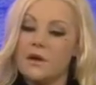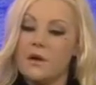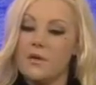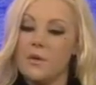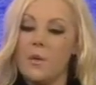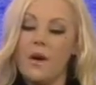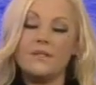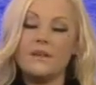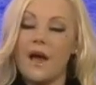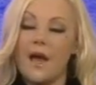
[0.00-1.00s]
So the
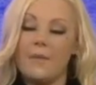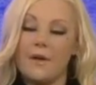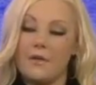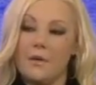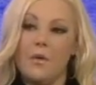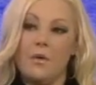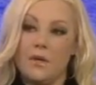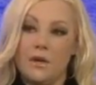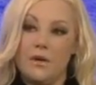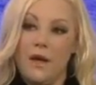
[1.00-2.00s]
one time out of the
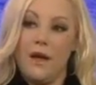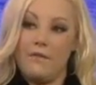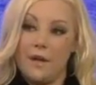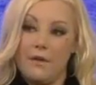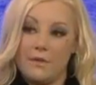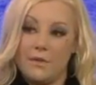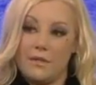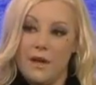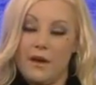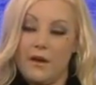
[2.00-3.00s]
whole year and a half that I was
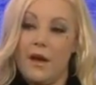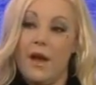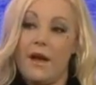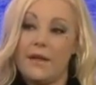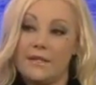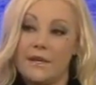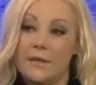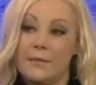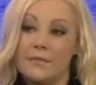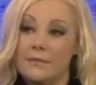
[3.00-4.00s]
with Tiger, I
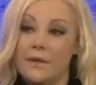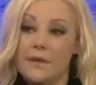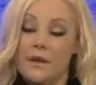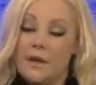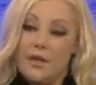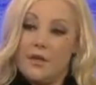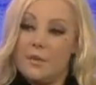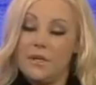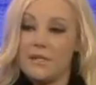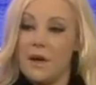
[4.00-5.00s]
asked him, can
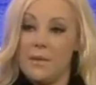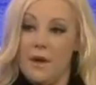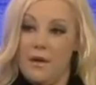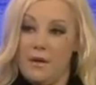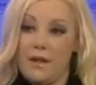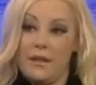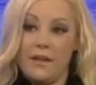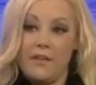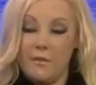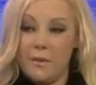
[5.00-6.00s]
you please help me out? I
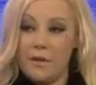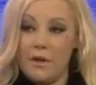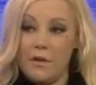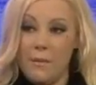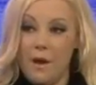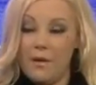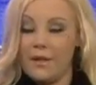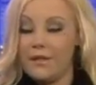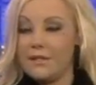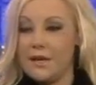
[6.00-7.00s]
didn't give him a dollar
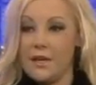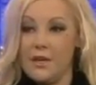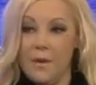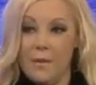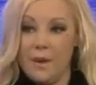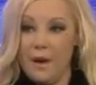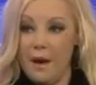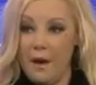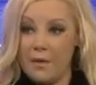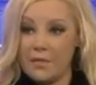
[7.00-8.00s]
amount. I didn't say, can you buy me
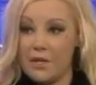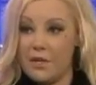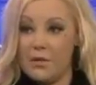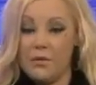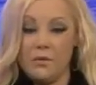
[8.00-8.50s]
a house?